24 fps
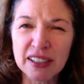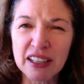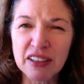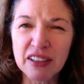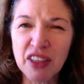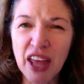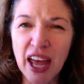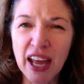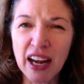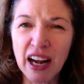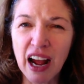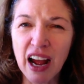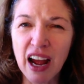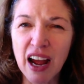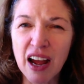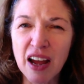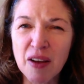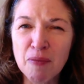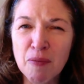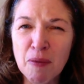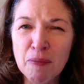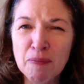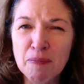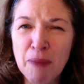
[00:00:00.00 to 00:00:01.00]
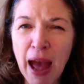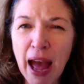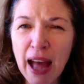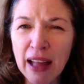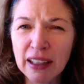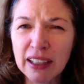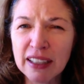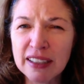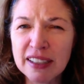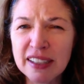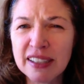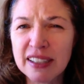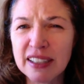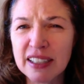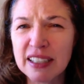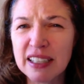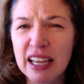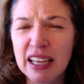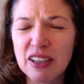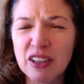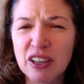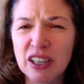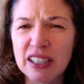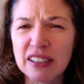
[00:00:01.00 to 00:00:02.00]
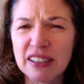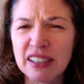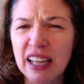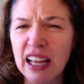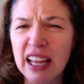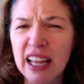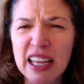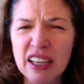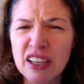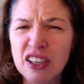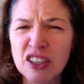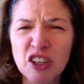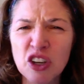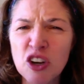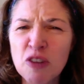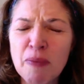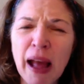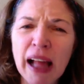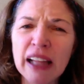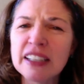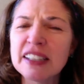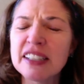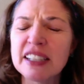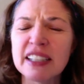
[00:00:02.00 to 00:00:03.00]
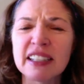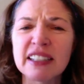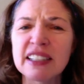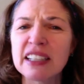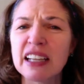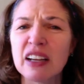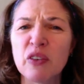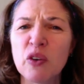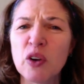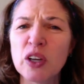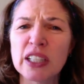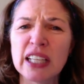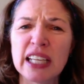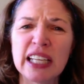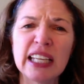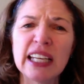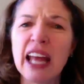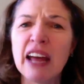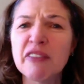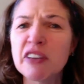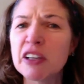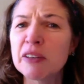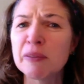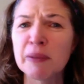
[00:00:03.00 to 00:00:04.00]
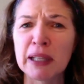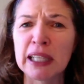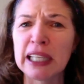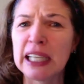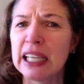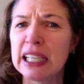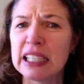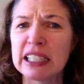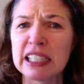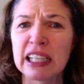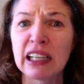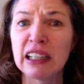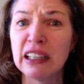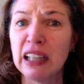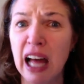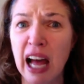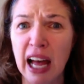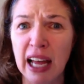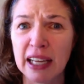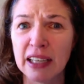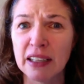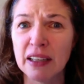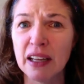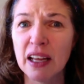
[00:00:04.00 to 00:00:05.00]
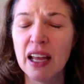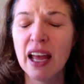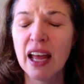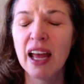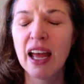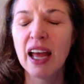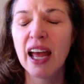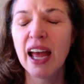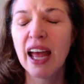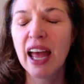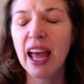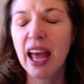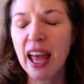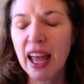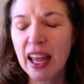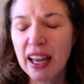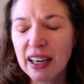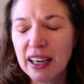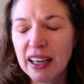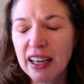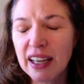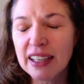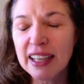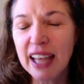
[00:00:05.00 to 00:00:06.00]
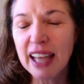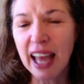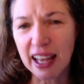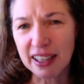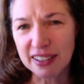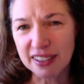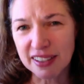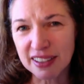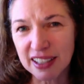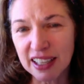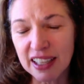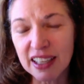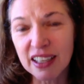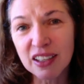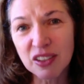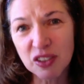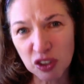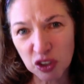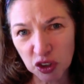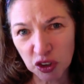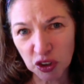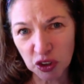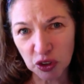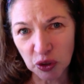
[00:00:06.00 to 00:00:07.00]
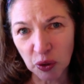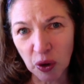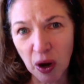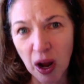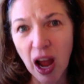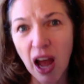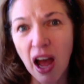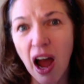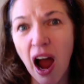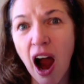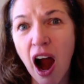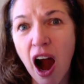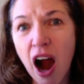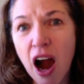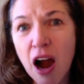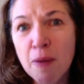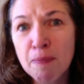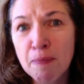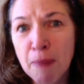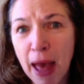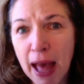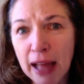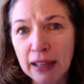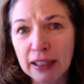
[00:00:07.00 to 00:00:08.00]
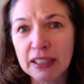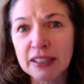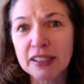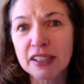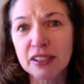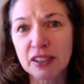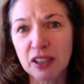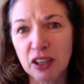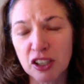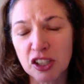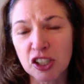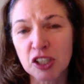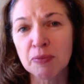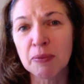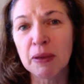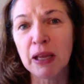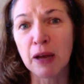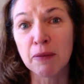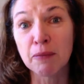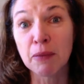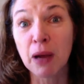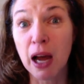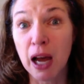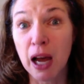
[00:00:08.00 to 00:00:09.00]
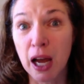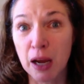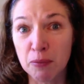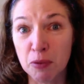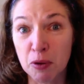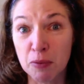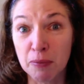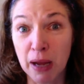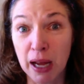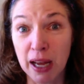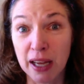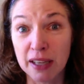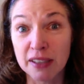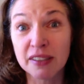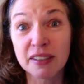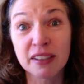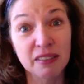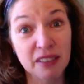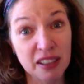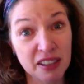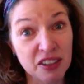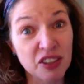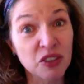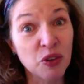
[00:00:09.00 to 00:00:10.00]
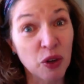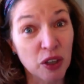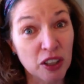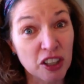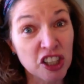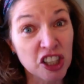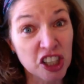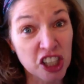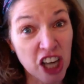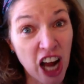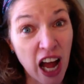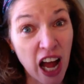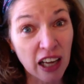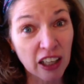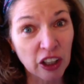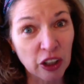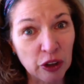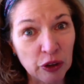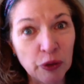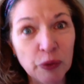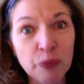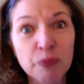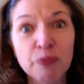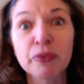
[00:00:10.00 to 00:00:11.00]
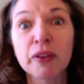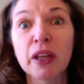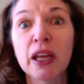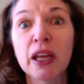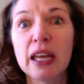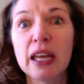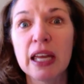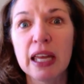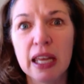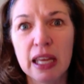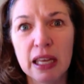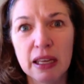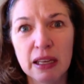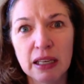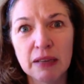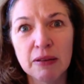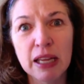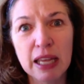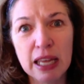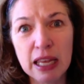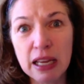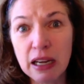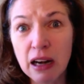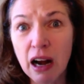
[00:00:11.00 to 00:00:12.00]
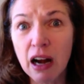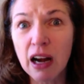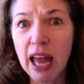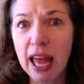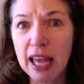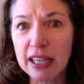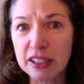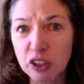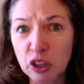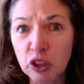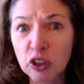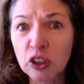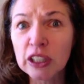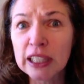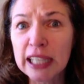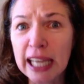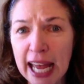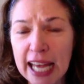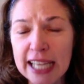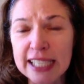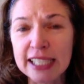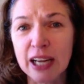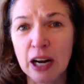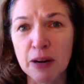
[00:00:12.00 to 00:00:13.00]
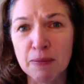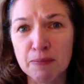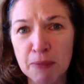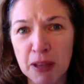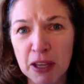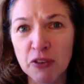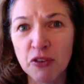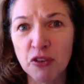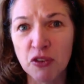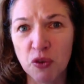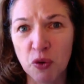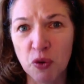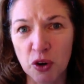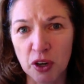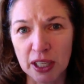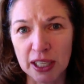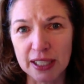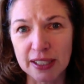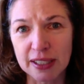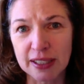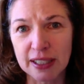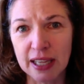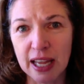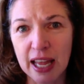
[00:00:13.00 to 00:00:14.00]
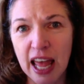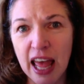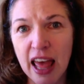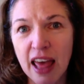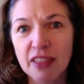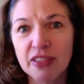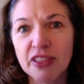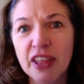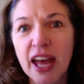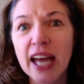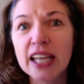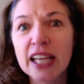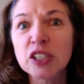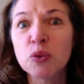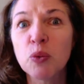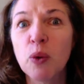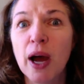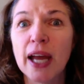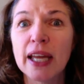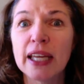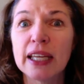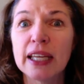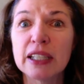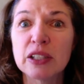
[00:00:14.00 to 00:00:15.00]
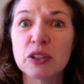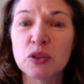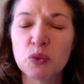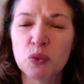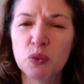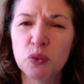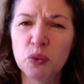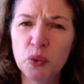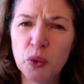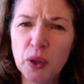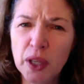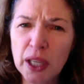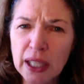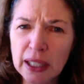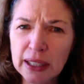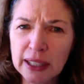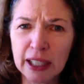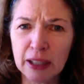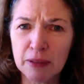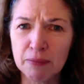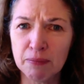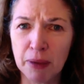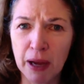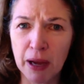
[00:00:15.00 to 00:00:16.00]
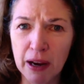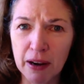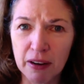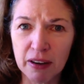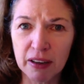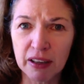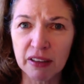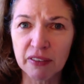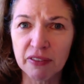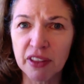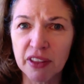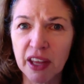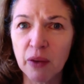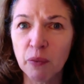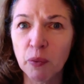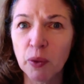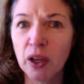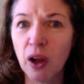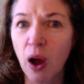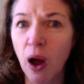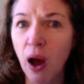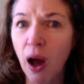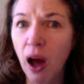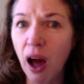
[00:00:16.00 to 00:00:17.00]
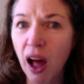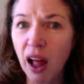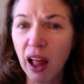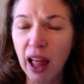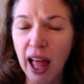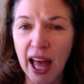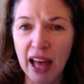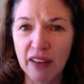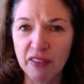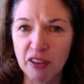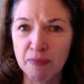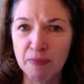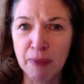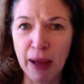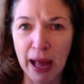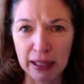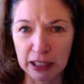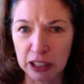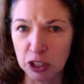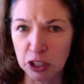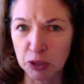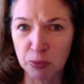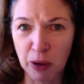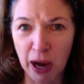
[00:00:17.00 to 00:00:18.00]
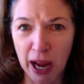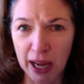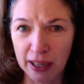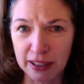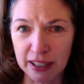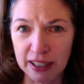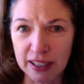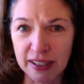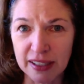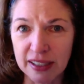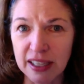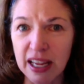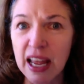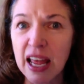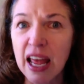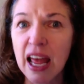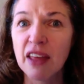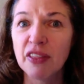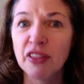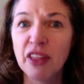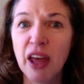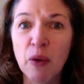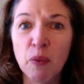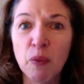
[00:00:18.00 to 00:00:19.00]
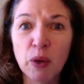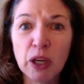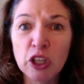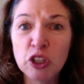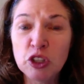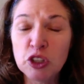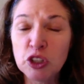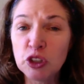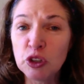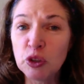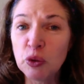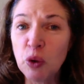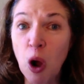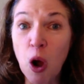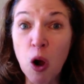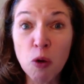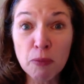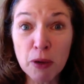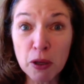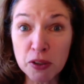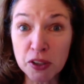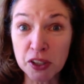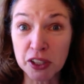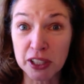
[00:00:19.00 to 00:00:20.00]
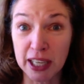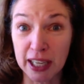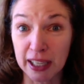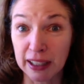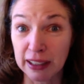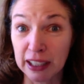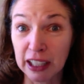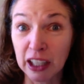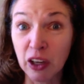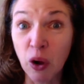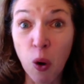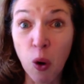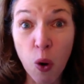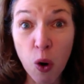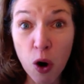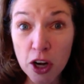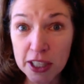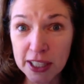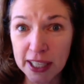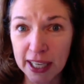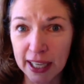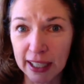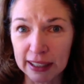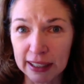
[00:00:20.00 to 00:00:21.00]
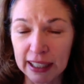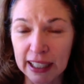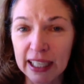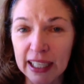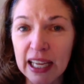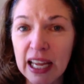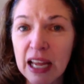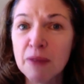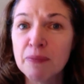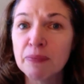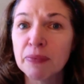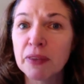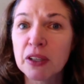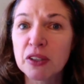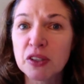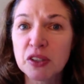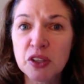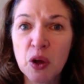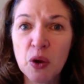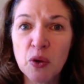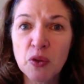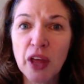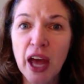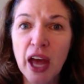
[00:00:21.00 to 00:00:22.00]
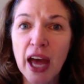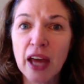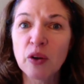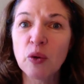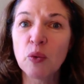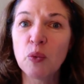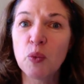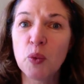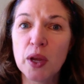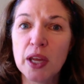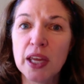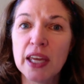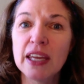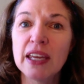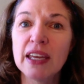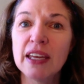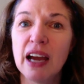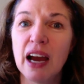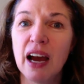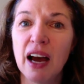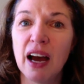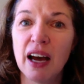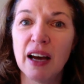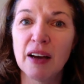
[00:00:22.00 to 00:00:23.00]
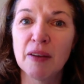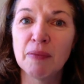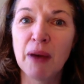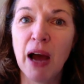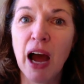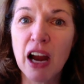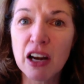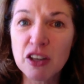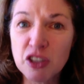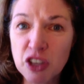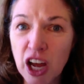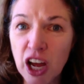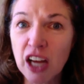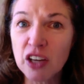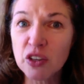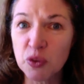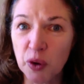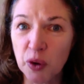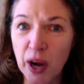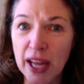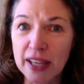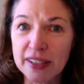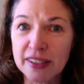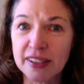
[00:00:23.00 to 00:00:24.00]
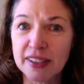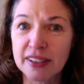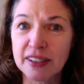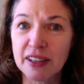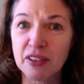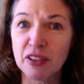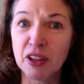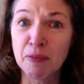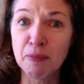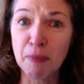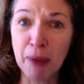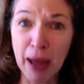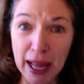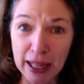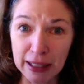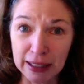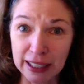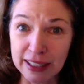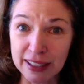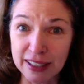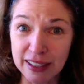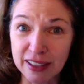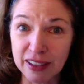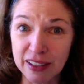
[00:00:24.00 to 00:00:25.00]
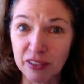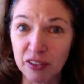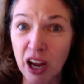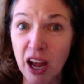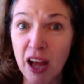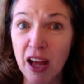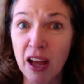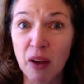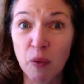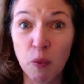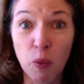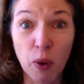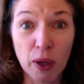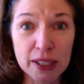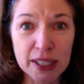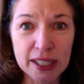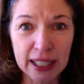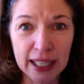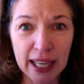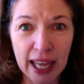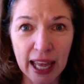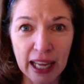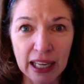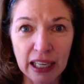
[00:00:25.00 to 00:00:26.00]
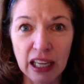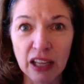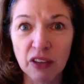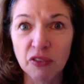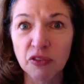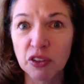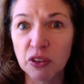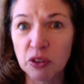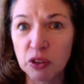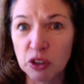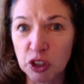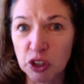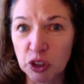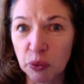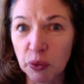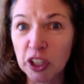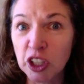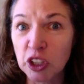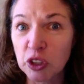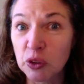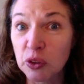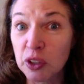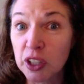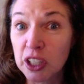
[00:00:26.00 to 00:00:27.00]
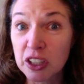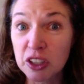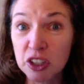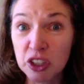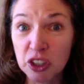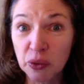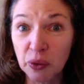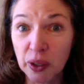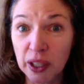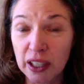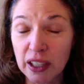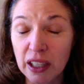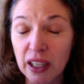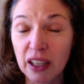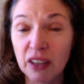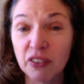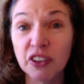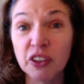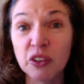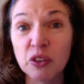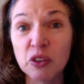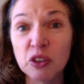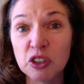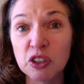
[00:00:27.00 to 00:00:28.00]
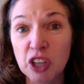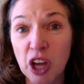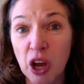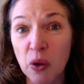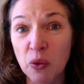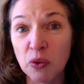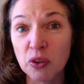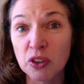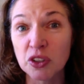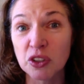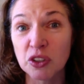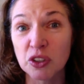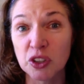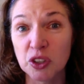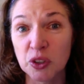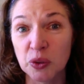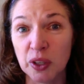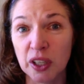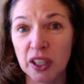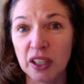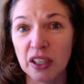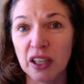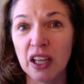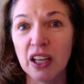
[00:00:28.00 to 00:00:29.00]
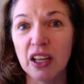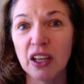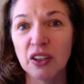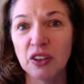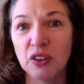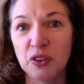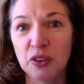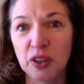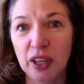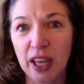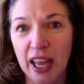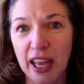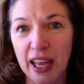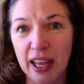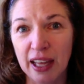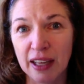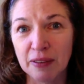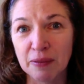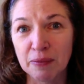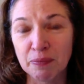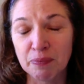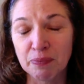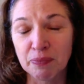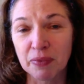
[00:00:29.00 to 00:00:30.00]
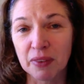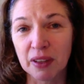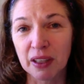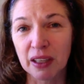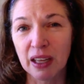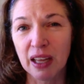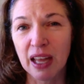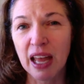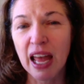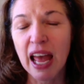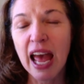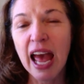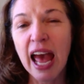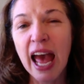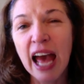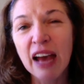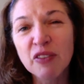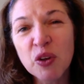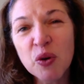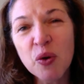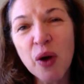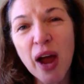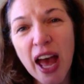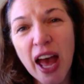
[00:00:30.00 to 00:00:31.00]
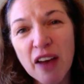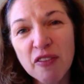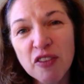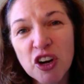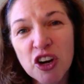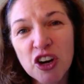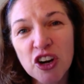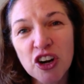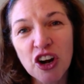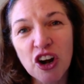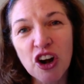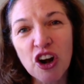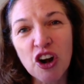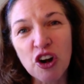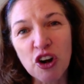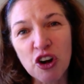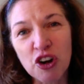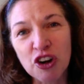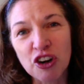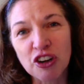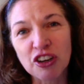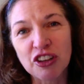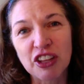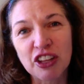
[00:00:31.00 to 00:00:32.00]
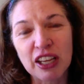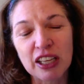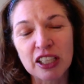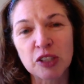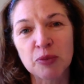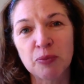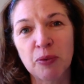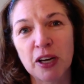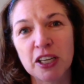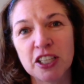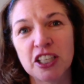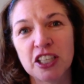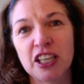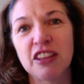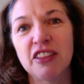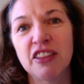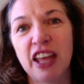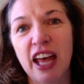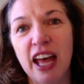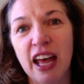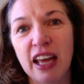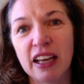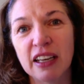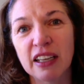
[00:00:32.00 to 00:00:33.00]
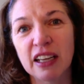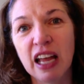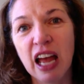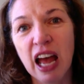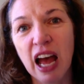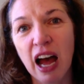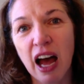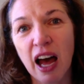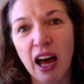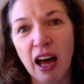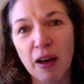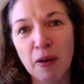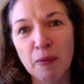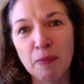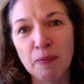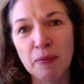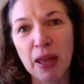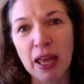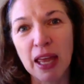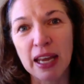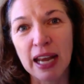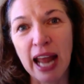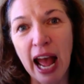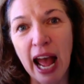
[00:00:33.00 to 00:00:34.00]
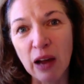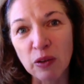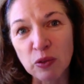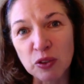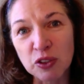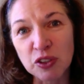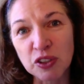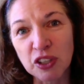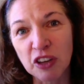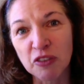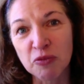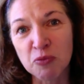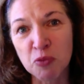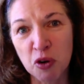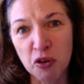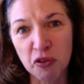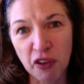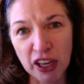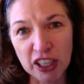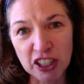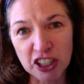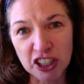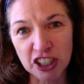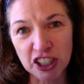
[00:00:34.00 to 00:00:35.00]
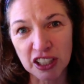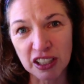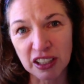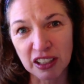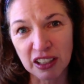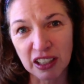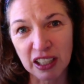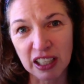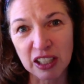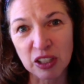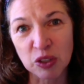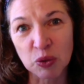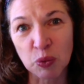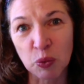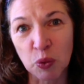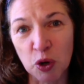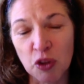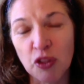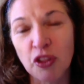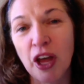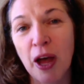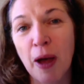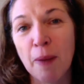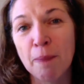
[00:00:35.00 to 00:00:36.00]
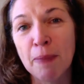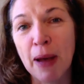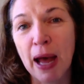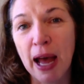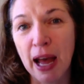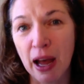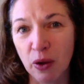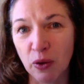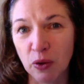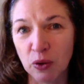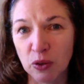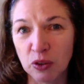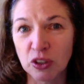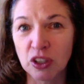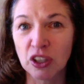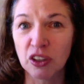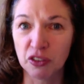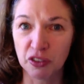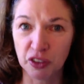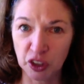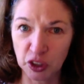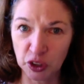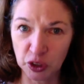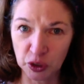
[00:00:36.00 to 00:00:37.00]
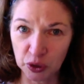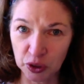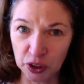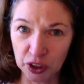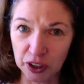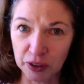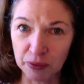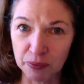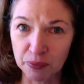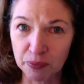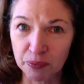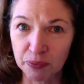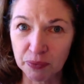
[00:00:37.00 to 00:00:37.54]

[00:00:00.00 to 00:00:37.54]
that your balance is going to inevitably decline. And yes, it is true. Our balance starts to become compromised. This is going to shock you in our as early as our mid-40s. That's why it's really imperative that we all have a balance practice that we do almost daily or daily, so that we address the balance. Once again, if you do it, you can do it. If you don't do it, you can. Have you ever heard the expression that an ounce of prevention is worth a pound of cure?